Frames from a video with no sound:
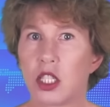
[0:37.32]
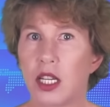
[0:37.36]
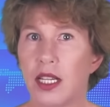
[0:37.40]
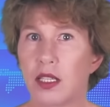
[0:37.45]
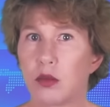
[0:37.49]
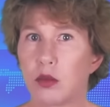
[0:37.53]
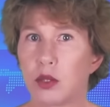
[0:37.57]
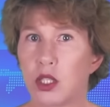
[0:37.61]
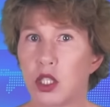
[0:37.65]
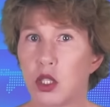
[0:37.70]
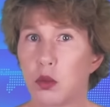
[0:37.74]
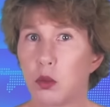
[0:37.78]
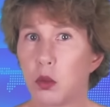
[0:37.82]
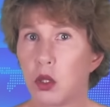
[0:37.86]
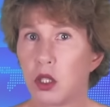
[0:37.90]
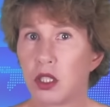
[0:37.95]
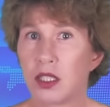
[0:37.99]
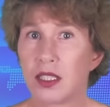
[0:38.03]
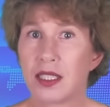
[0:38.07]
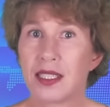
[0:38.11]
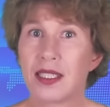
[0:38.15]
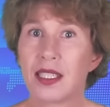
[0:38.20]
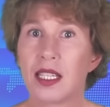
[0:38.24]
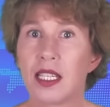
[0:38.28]
language
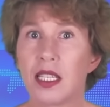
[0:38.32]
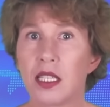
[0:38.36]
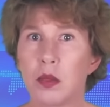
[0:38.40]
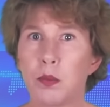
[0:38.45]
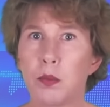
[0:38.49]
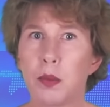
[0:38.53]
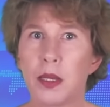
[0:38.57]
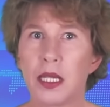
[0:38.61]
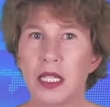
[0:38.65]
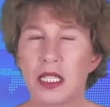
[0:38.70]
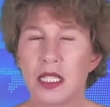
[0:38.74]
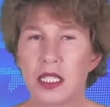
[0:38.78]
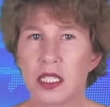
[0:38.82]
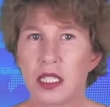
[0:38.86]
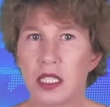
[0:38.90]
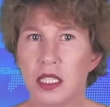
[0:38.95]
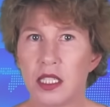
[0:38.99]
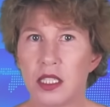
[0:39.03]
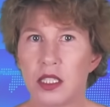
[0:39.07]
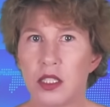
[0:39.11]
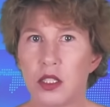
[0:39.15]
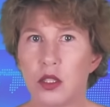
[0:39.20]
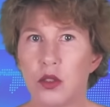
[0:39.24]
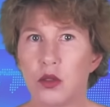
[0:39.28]
models'
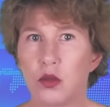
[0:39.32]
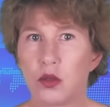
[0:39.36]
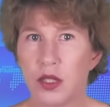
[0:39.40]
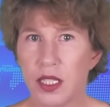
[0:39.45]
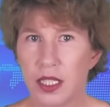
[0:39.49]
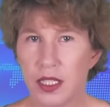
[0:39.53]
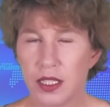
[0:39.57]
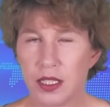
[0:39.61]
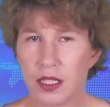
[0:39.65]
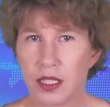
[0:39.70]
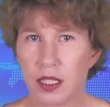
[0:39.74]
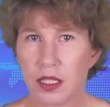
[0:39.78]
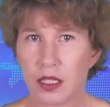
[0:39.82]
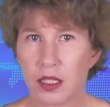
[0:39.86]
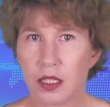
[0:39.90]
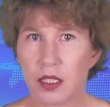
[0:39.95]
inability to reason.